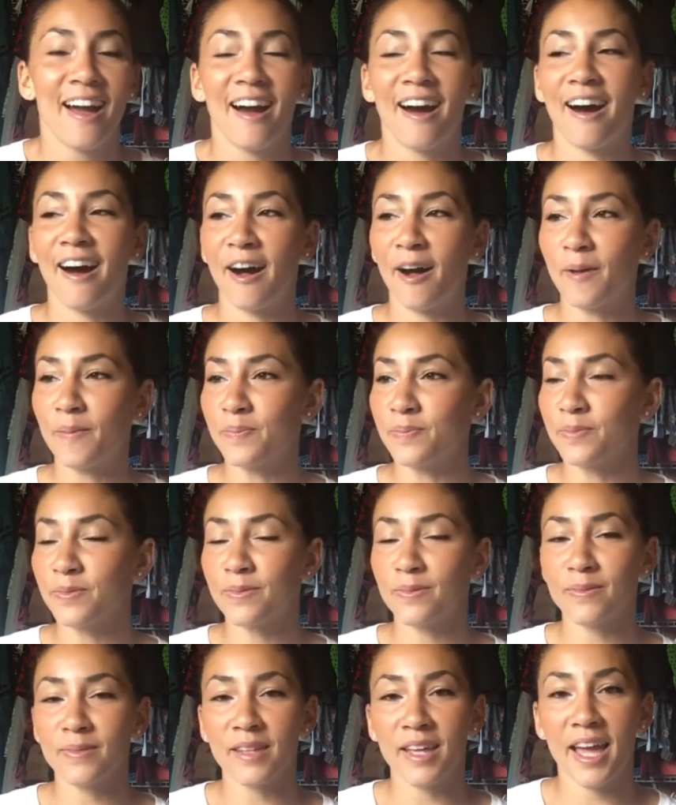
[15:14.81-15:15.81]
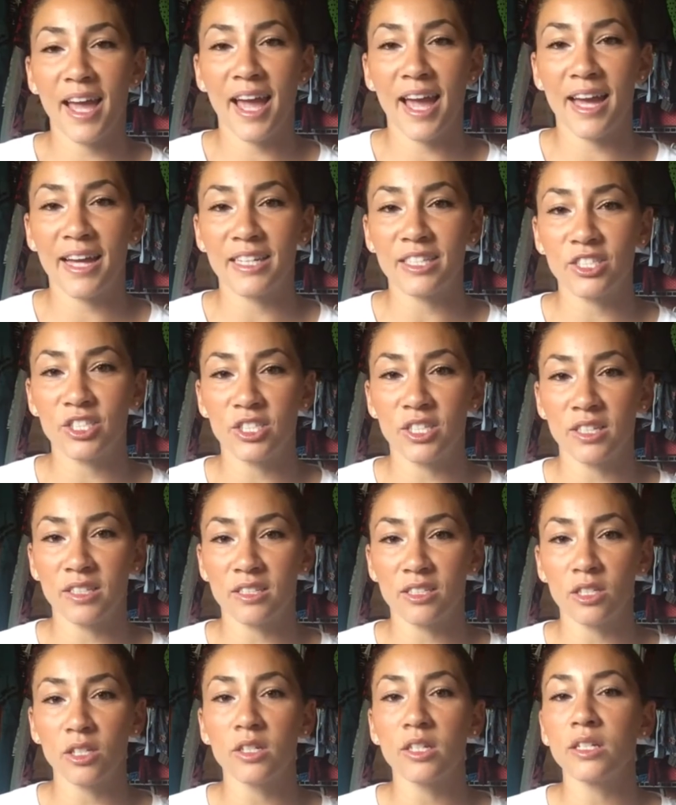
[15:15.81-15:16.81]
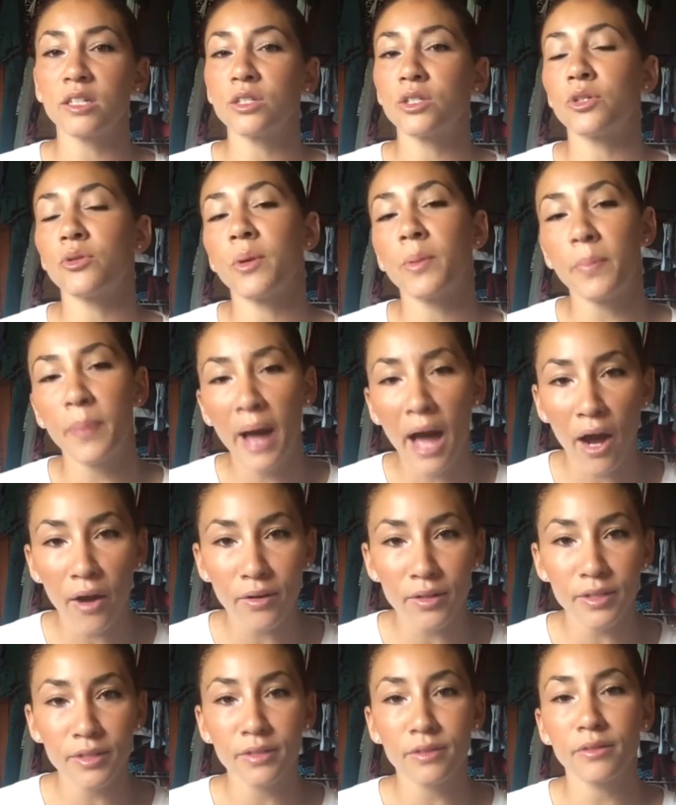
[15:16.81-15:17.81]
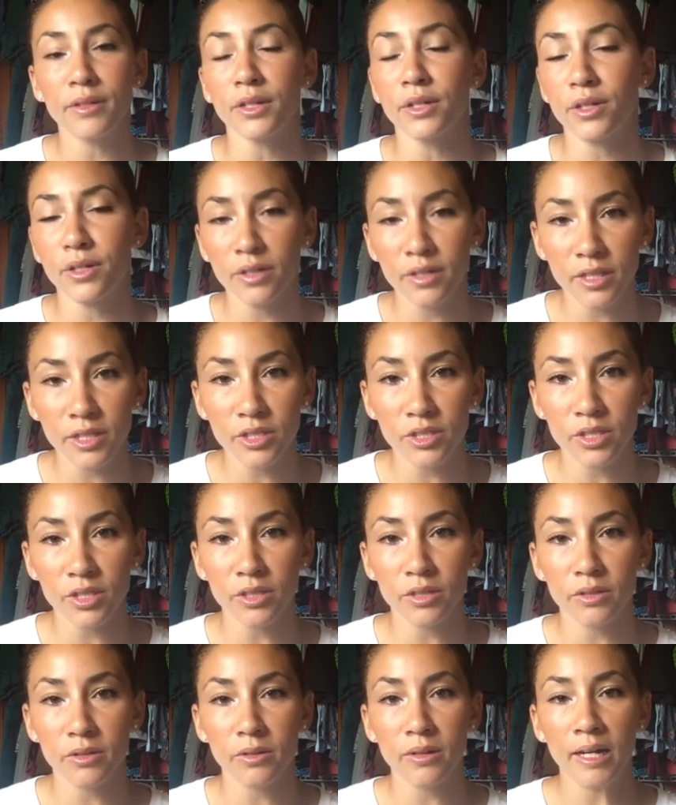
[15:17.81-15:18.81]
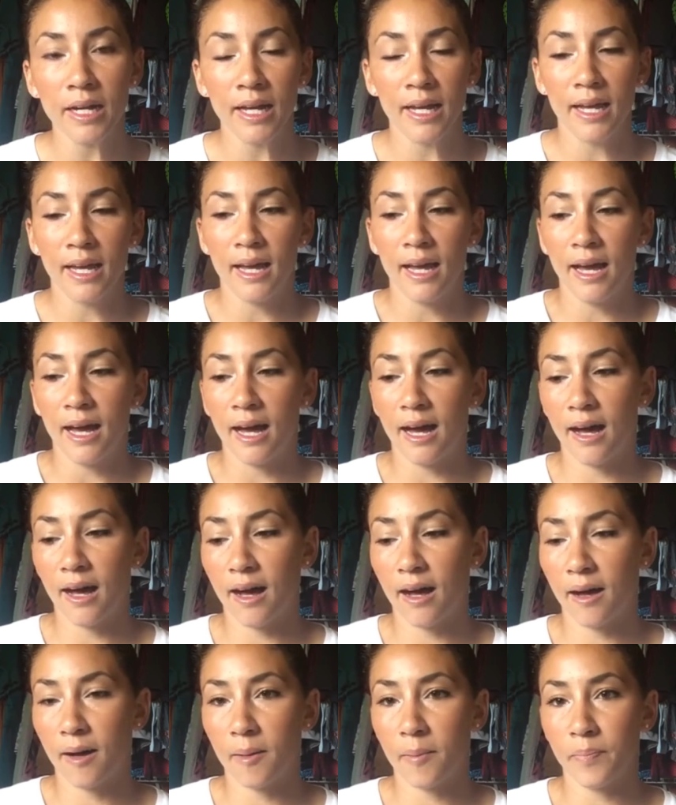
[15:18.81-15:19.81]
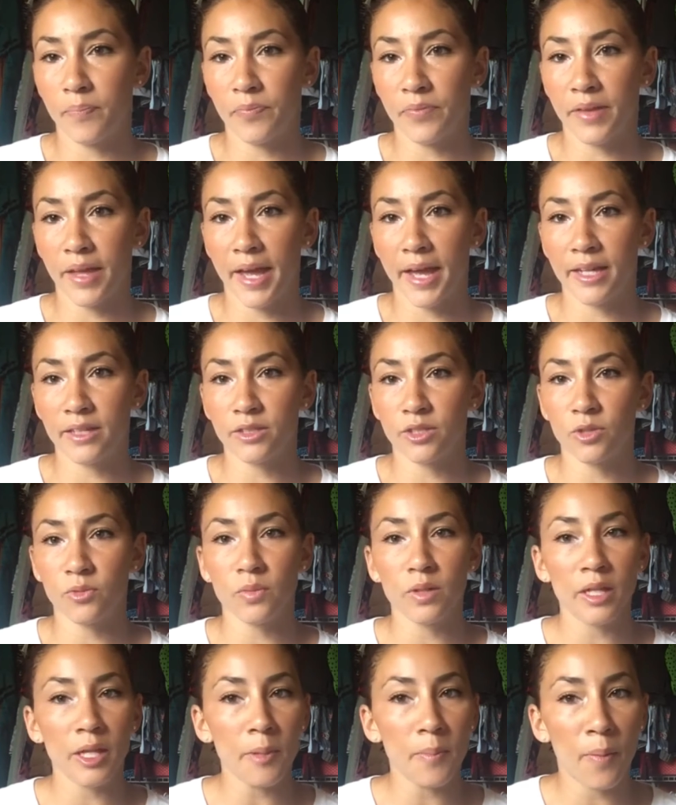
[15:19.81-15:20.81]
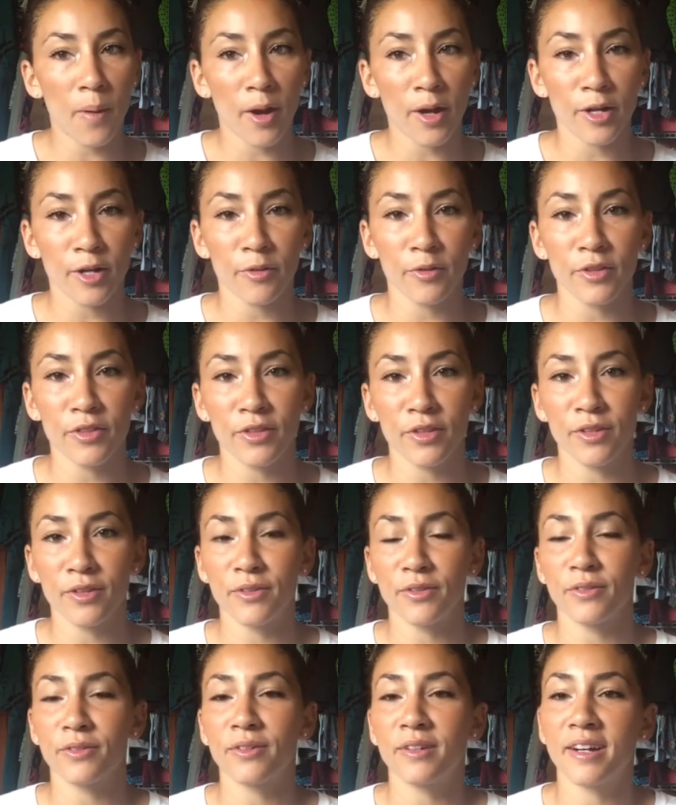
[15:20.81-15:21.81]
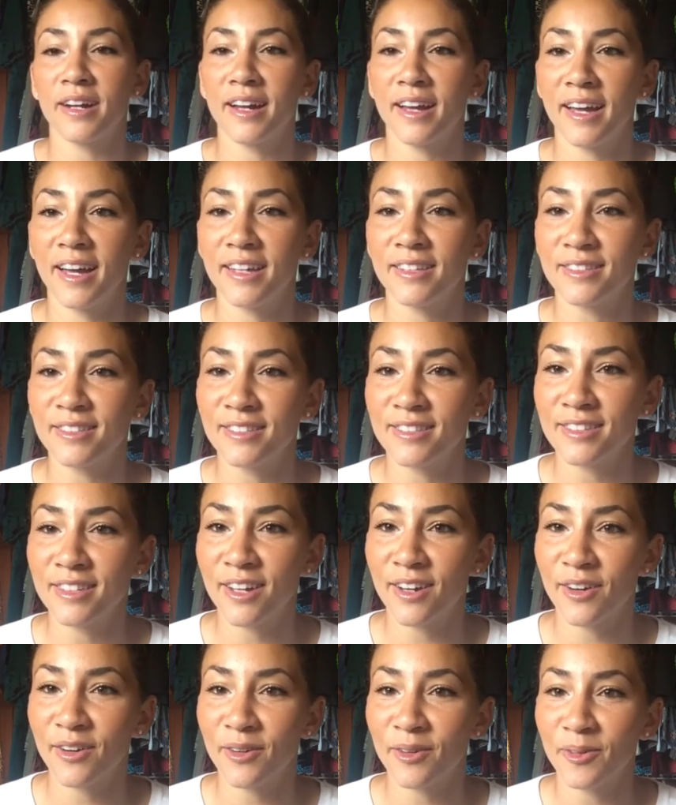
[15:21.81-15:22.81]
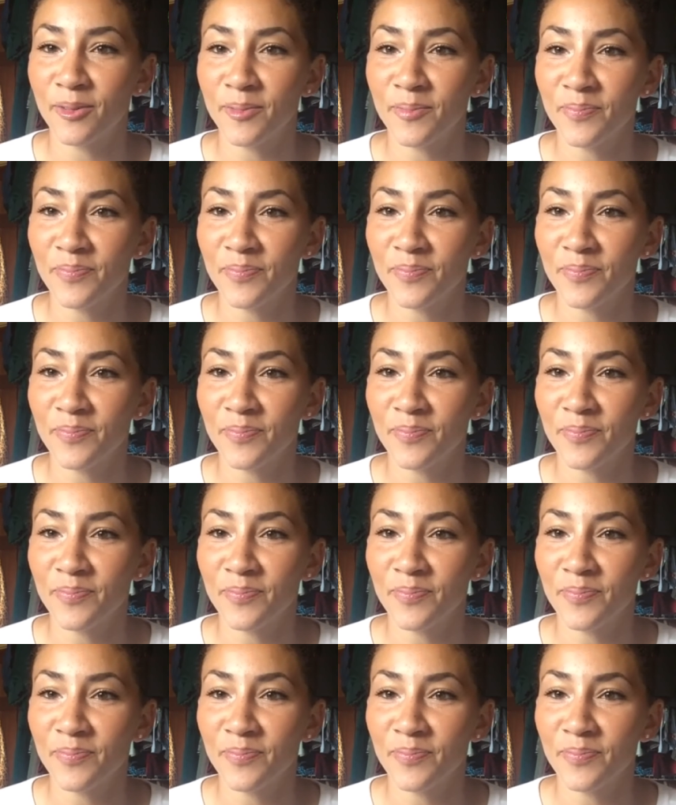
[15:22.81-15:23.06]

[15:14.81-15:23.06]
and just looking to empower you, encourage you, and to really partner with you. And so...